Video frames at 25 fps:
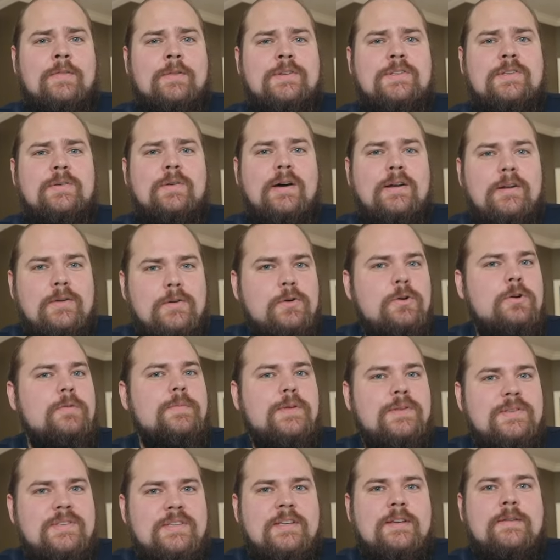There's a lot of cool
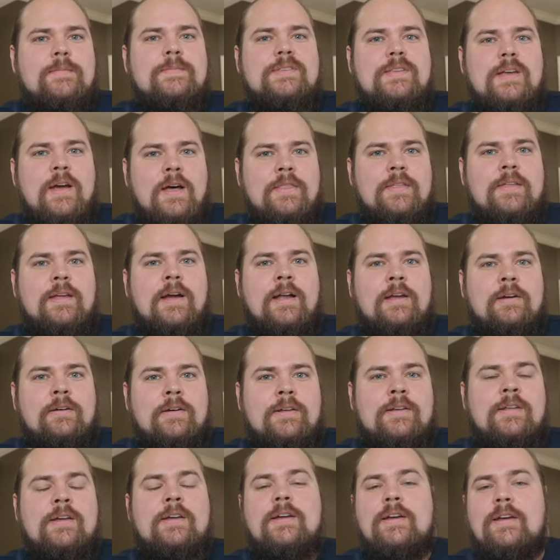museums on the
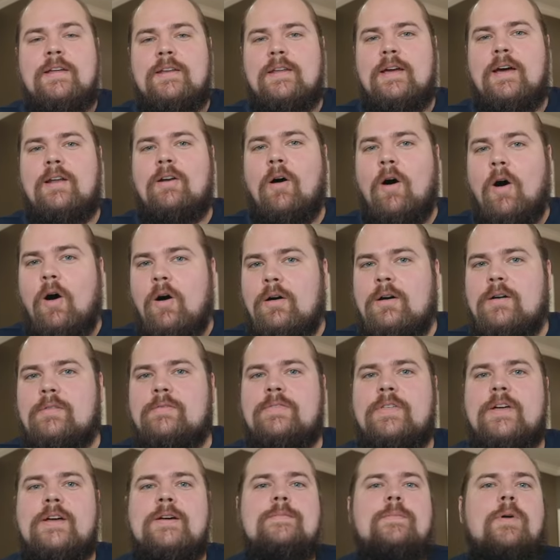island. Not all of
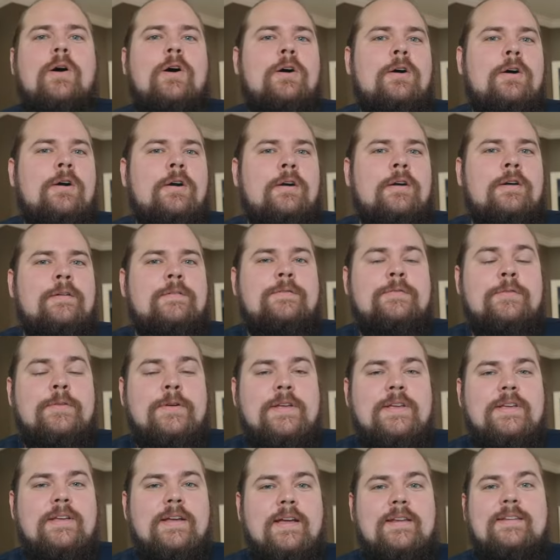them are
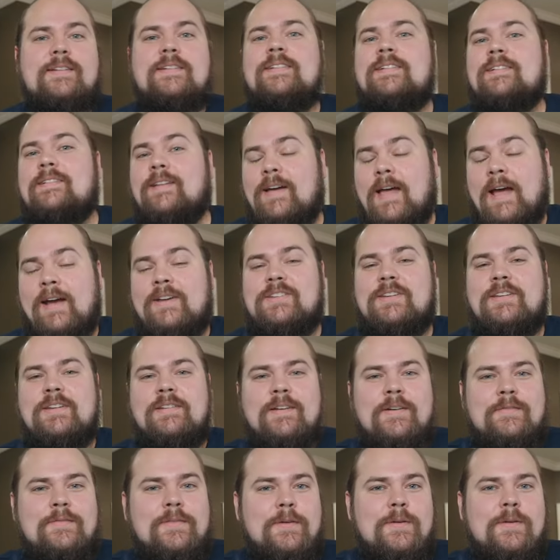free, and actually
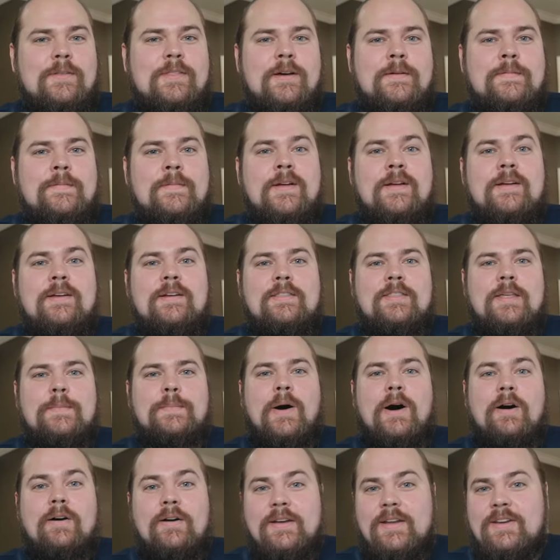a few of them, the
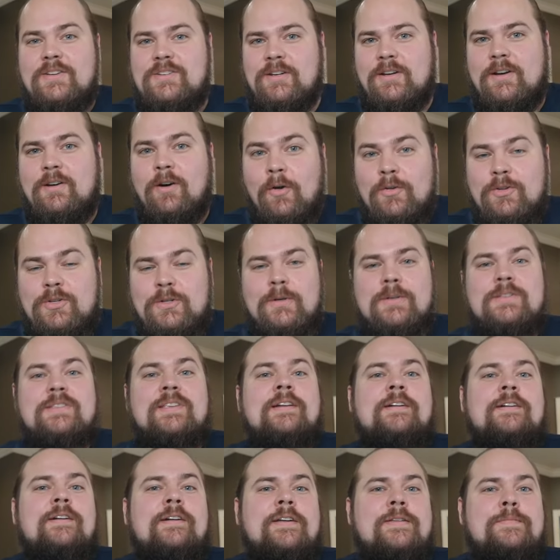Polynesian Cultural
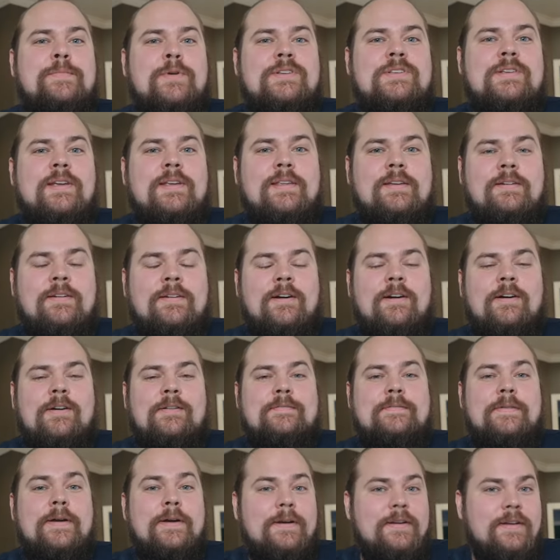Center in particular, are
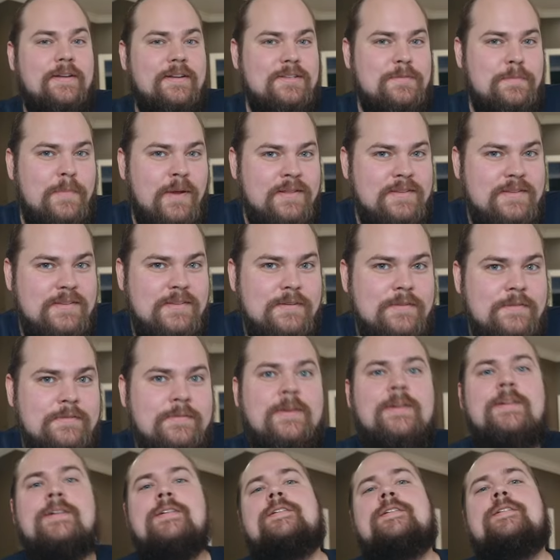very expensive.
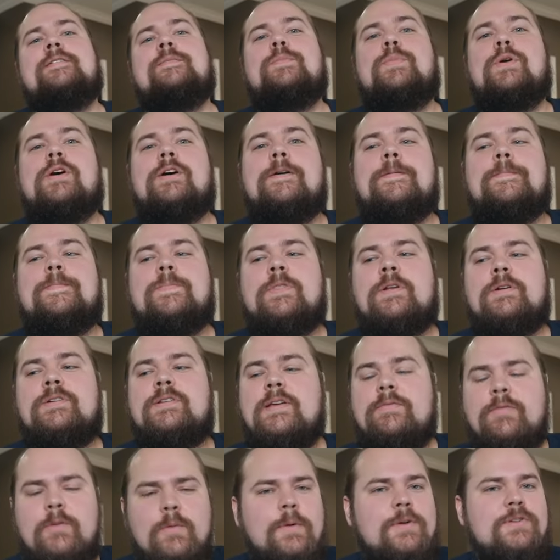But they're
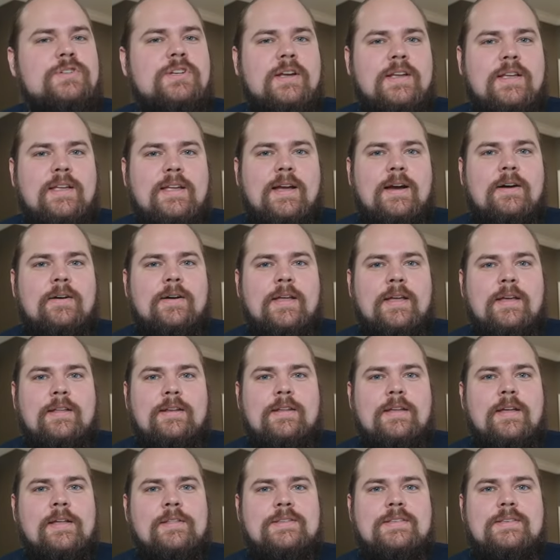definitely worth checking out, and
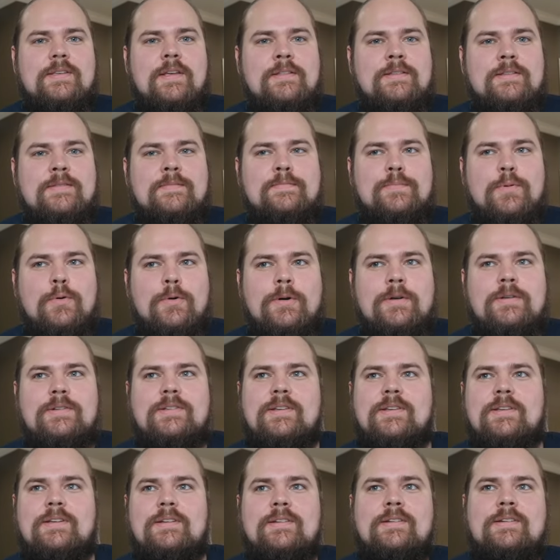it's important
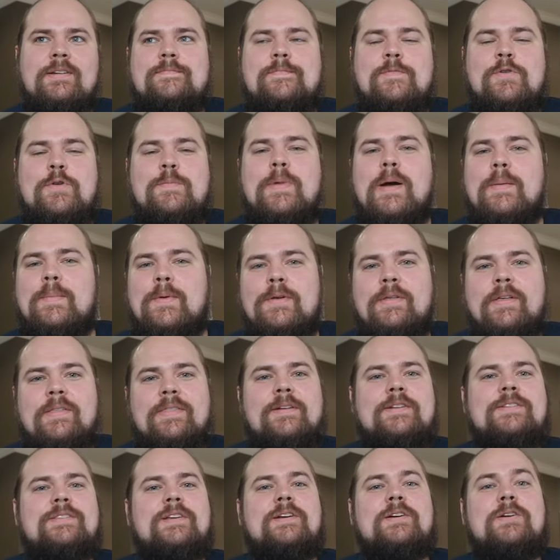to remember that
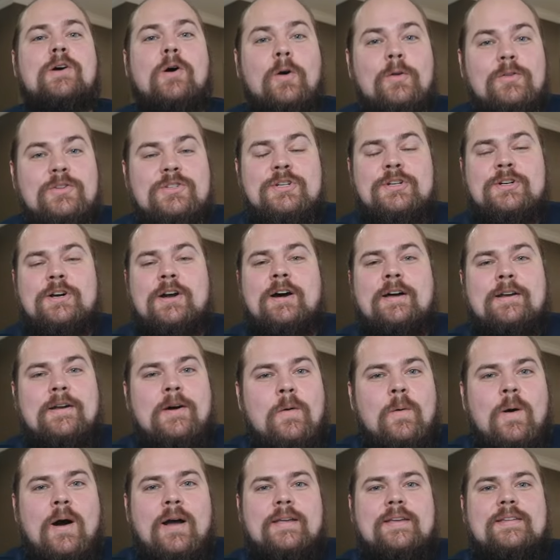there's a culture on
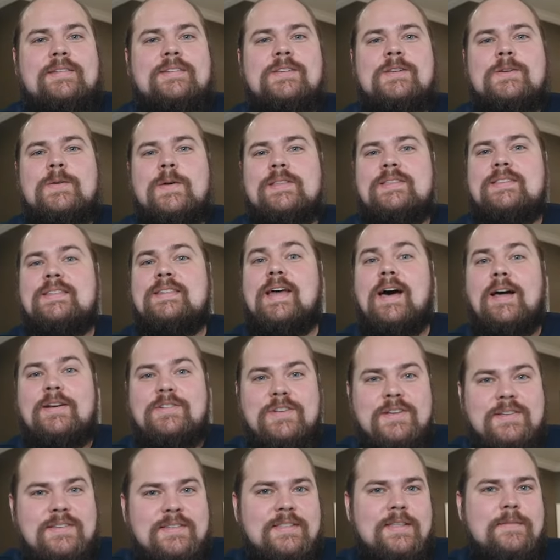Hawaii too. It's not
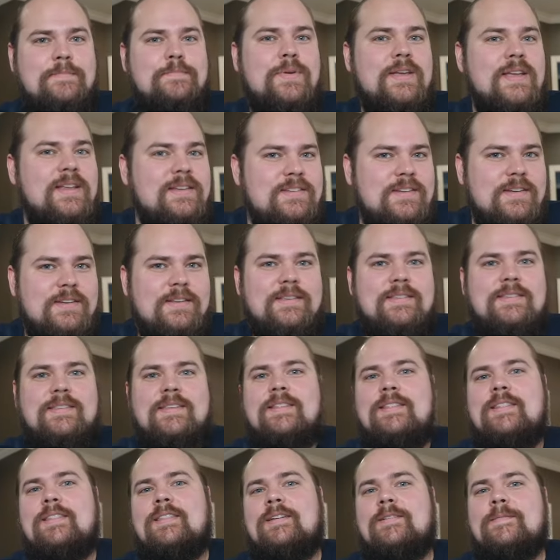just the beaches
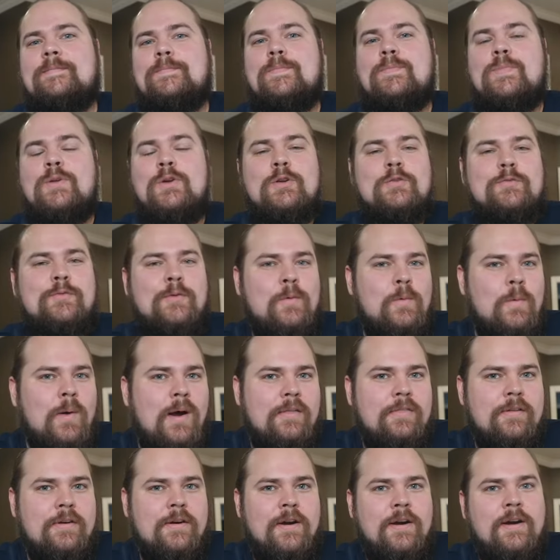and the beautiful
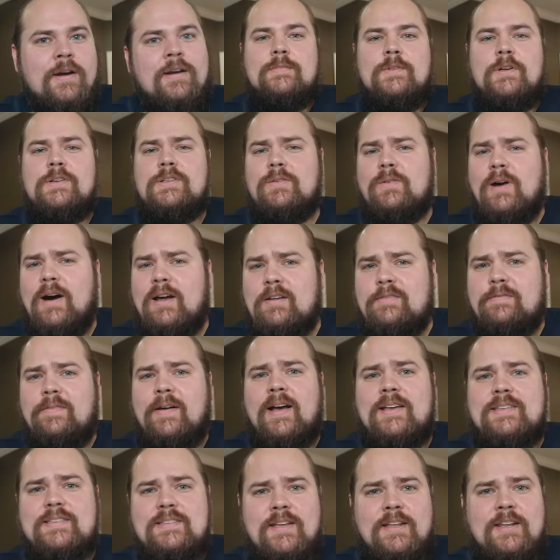weather. There's a lot of
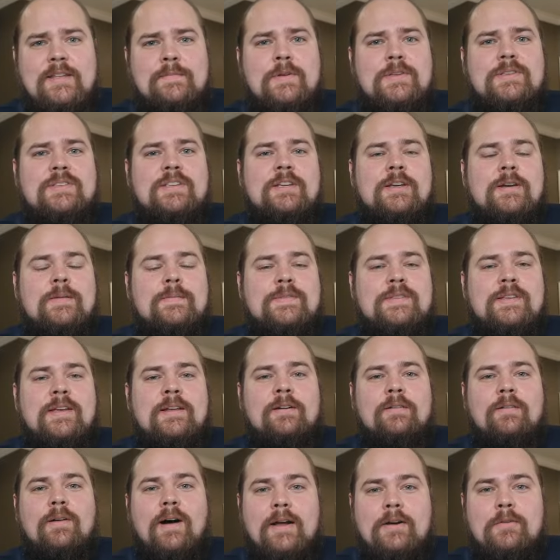fascinating museums and
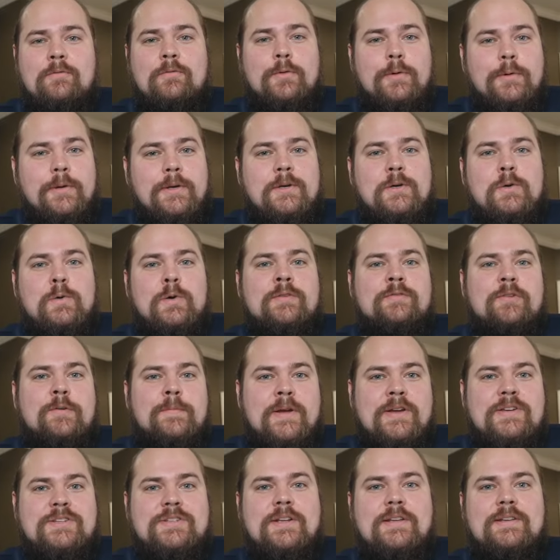a lot of really cool
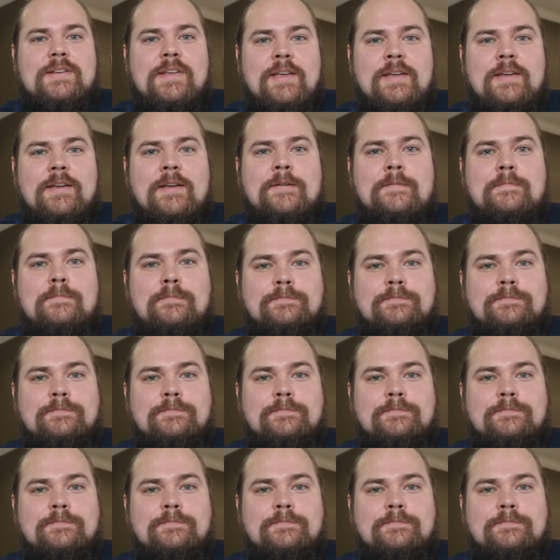information to take in.